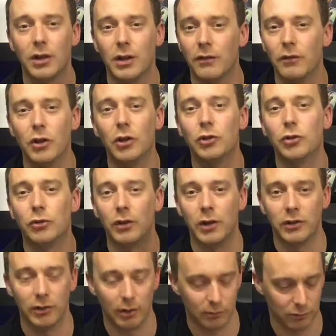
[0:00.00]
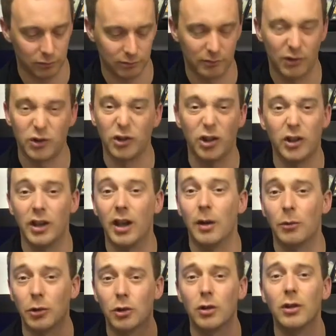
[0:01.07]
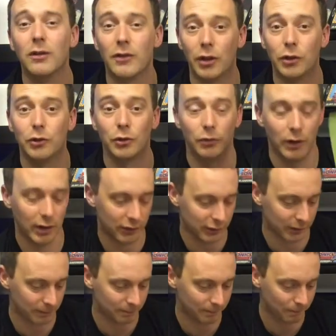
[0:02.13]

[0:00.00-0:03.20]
Virtual racing. Sod it. I want to call it virtual racing.